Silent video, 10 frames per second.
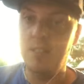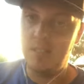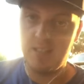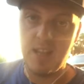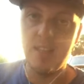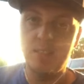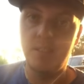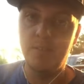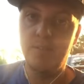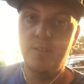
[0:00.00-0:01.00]

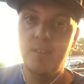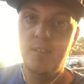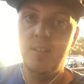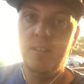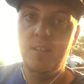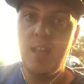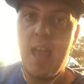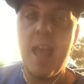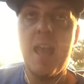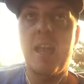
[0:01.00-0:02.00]
indecisive.
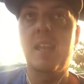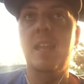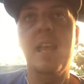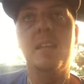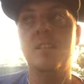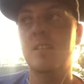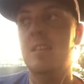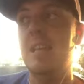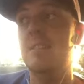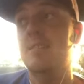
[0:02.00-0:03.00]
And
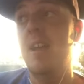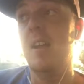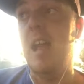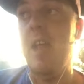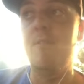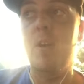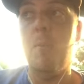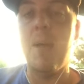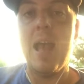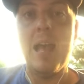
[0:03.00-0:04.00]
it sucked. I
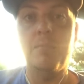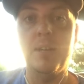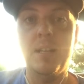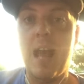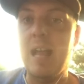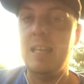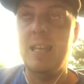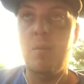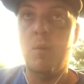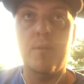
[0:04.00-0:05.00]
felt bad, but I
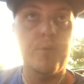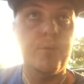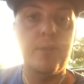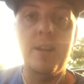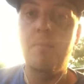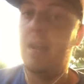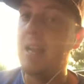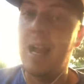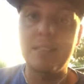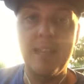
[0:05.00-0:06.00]
can't work for free. My
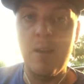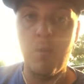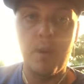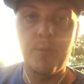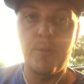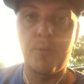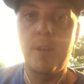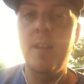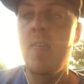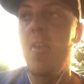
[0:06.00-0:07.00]
guys can't work for
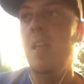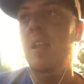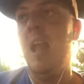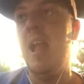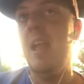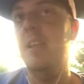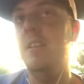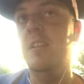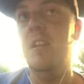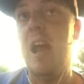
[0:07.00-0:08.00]
free. And,
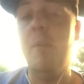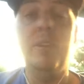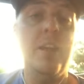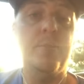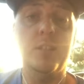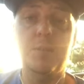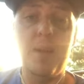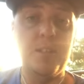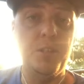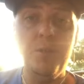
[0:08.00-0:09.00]
I would never
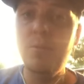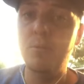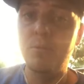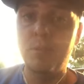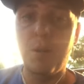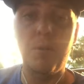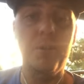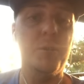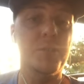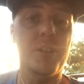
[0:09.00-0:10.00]
expect you to go to
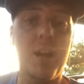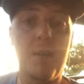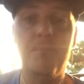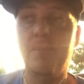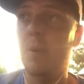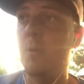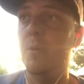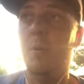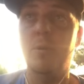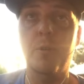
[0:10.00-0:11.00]
your job
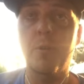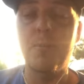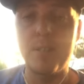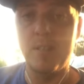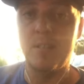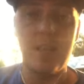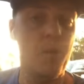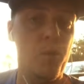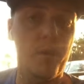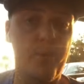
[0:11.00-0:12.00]
or your business
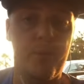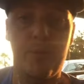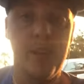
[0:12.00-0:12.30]
and work for free.